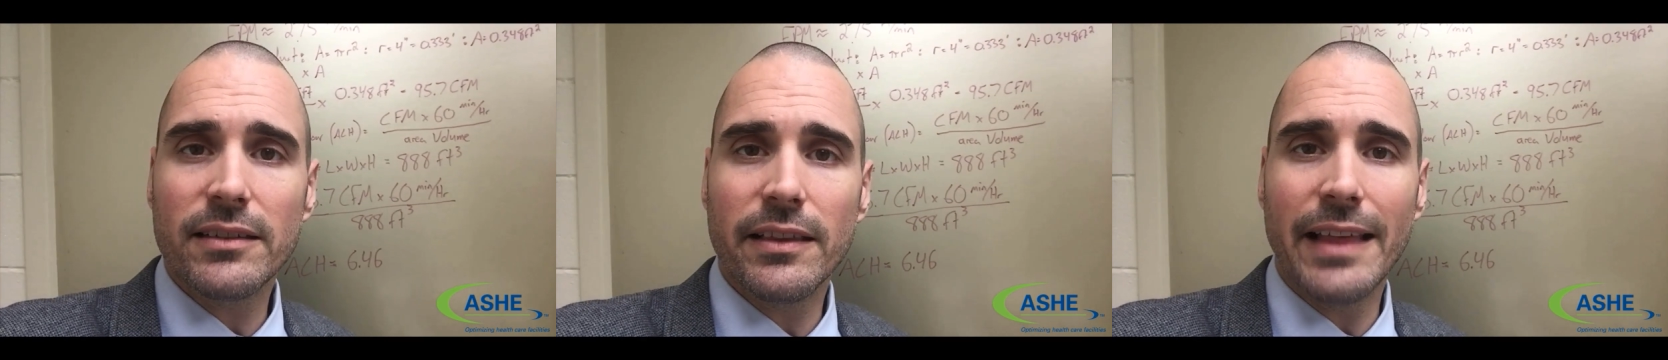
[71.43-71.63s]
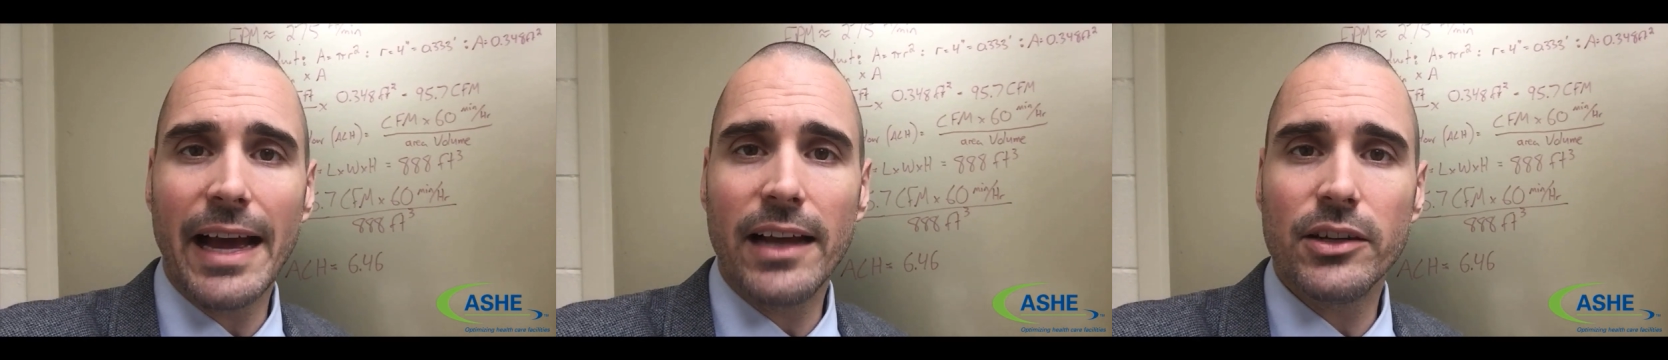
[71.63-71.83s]

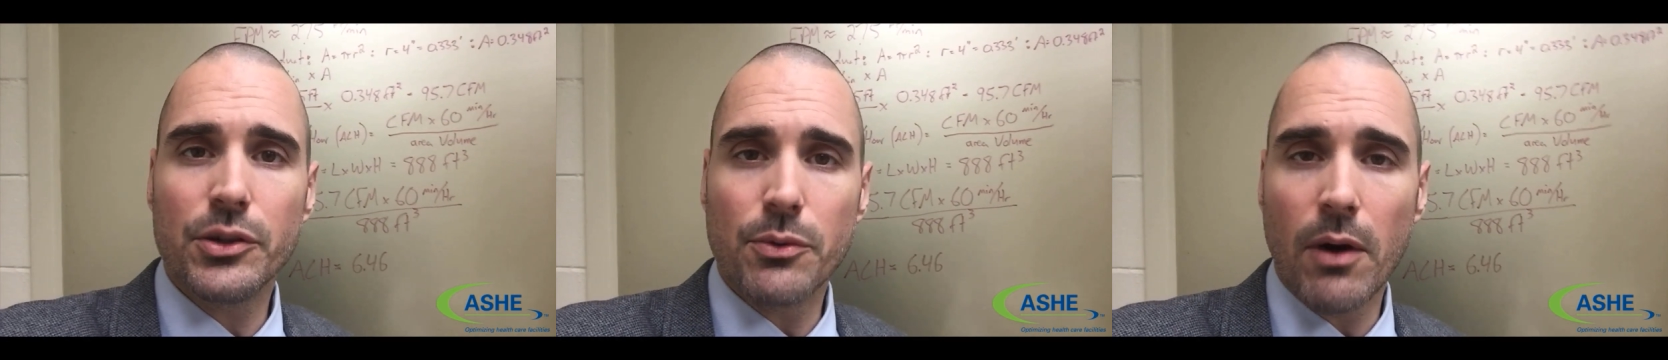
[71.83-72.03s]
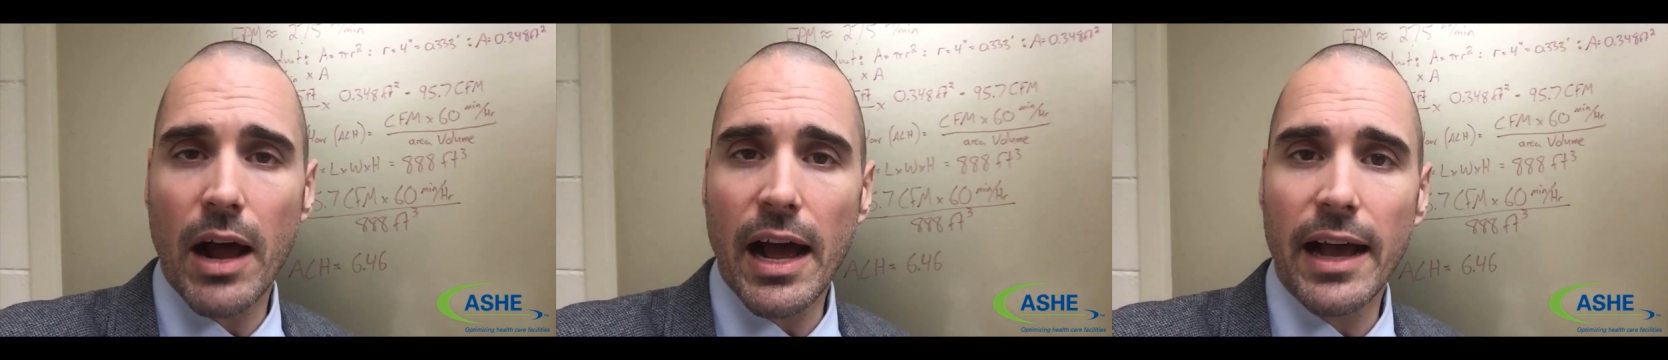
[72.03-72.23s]
that
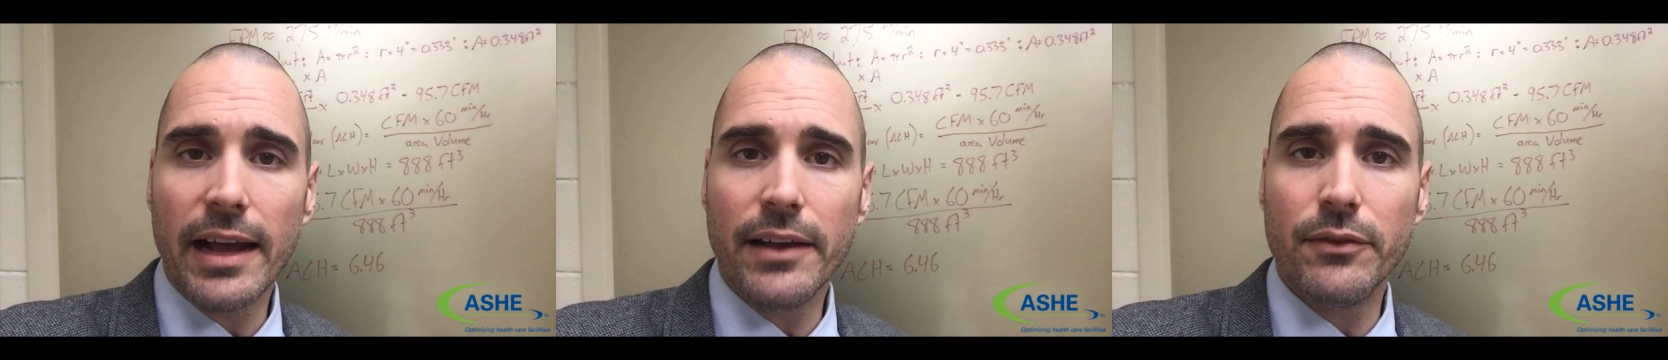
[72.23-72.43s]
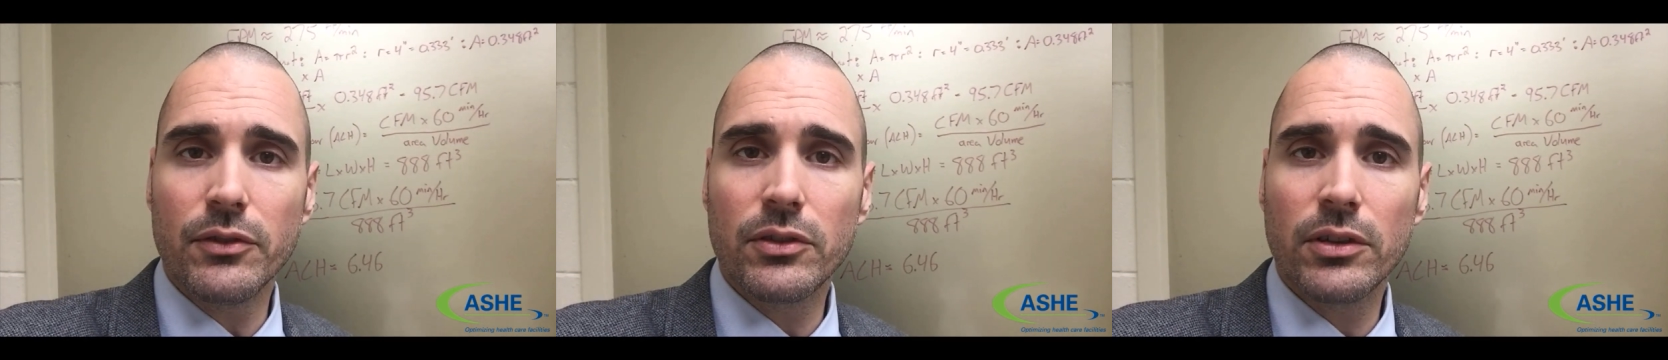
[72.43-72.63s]

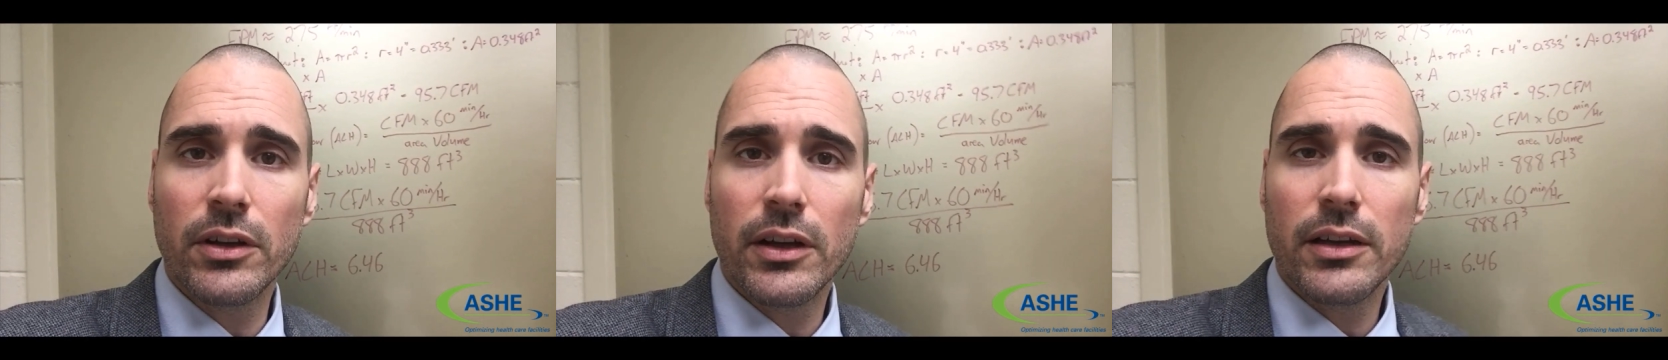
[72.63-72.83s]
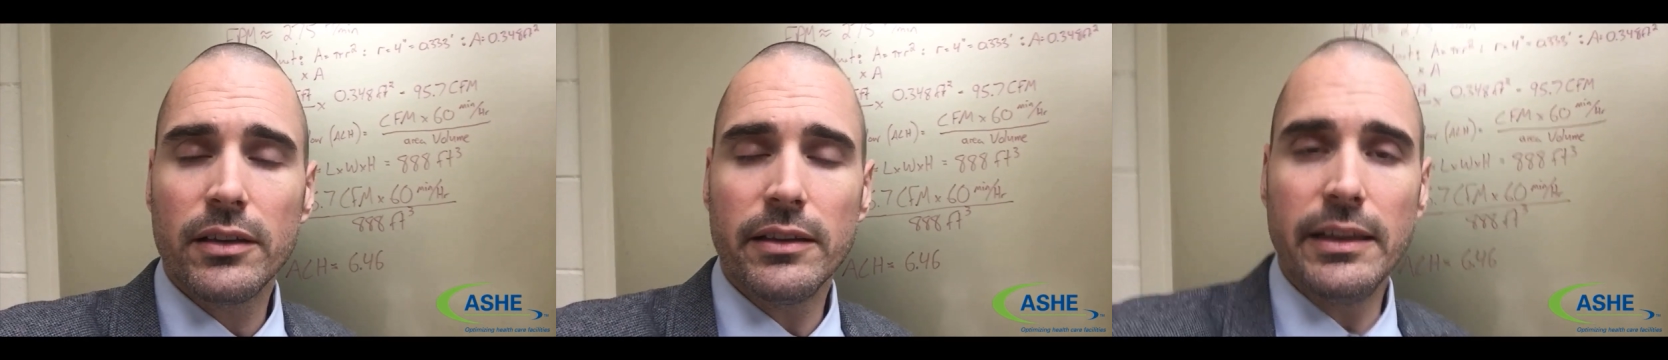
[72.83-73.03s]
drives
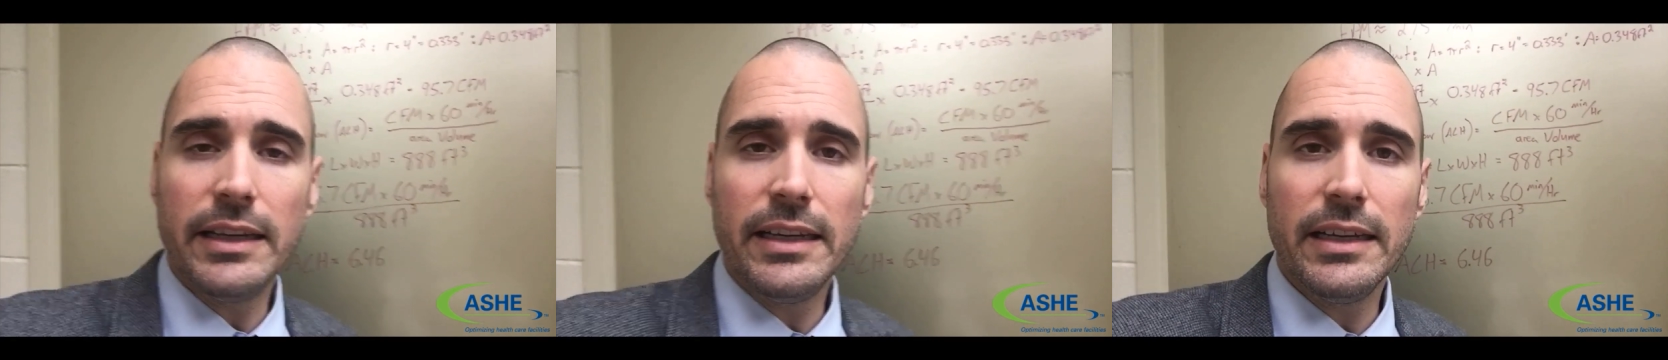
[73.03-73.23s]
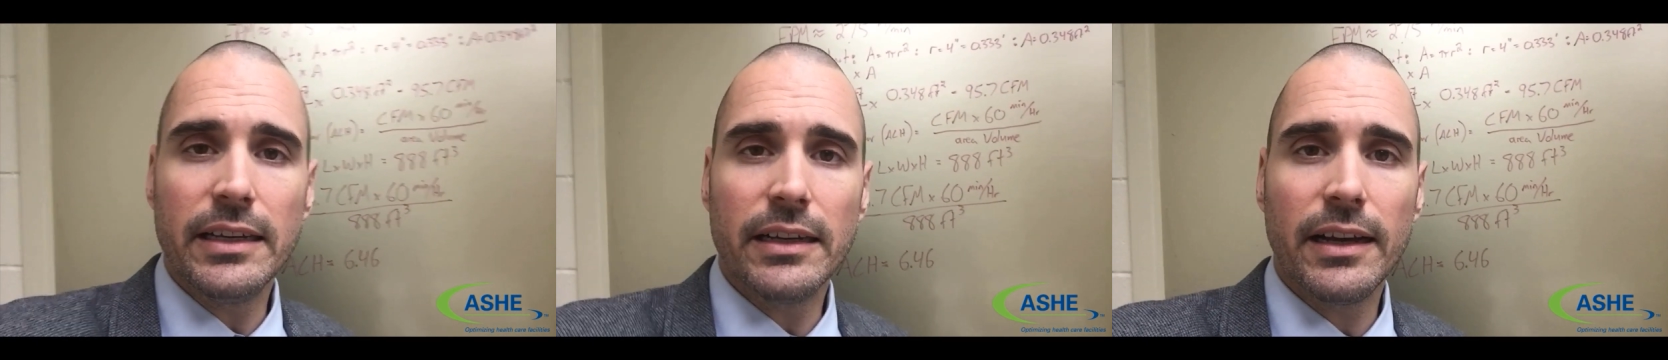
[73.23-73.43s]

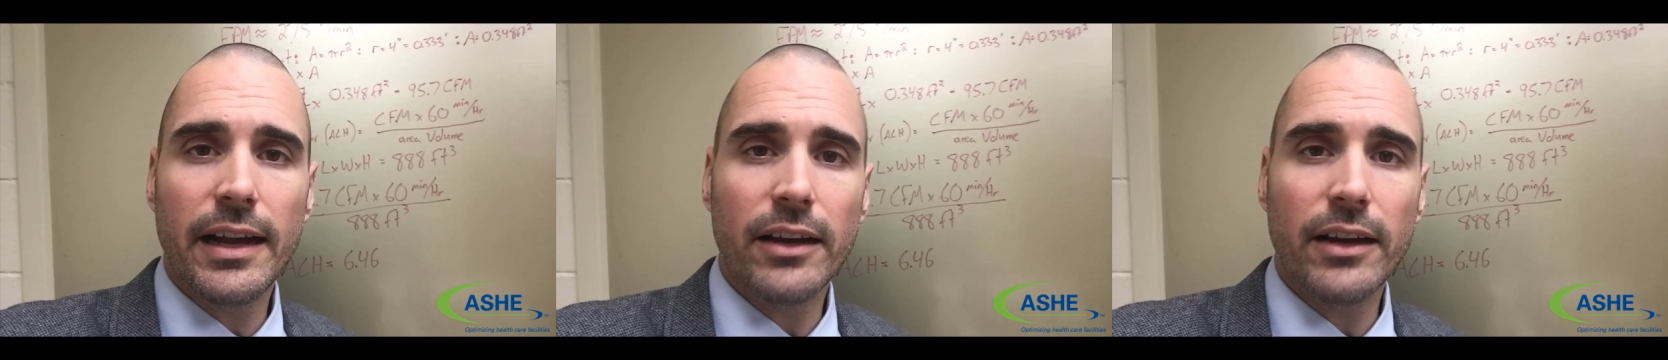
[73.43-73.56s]
the